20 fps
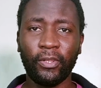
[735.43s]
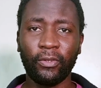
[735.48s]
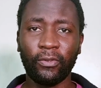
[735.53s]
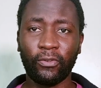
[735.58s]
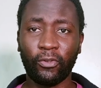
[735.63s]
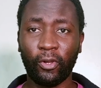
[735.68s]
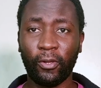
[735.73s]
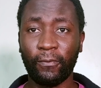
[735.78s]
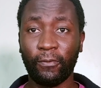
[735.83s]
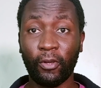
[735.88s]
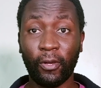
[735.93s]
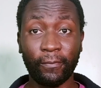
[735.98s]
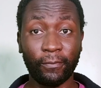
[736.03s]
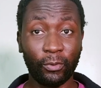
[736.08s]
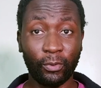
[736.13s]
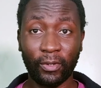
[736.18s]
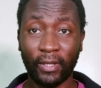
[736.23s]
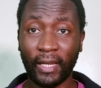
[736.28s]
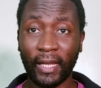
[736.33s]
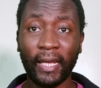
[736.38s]
So if you have good
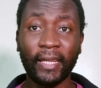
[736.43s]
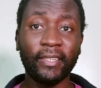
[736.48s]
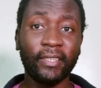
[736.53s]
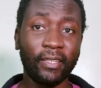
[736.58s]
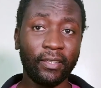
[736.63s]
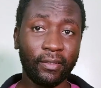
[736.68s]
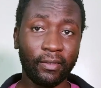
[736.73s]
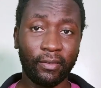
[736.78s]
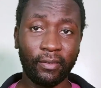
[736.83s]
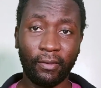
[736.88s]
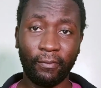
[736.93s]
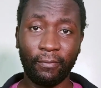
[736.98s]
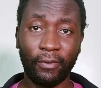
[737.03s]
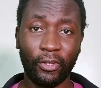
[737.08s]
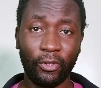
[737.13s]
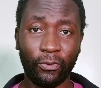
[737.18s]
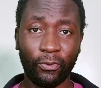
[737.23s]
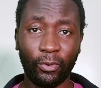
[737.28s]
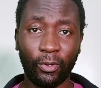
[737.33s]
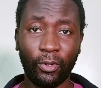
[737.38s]
lighting, the
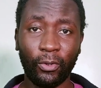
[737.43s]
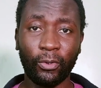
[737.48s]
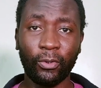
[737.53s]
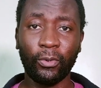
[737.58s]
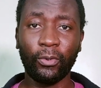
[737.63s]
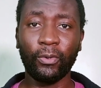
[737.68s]
videos will look good.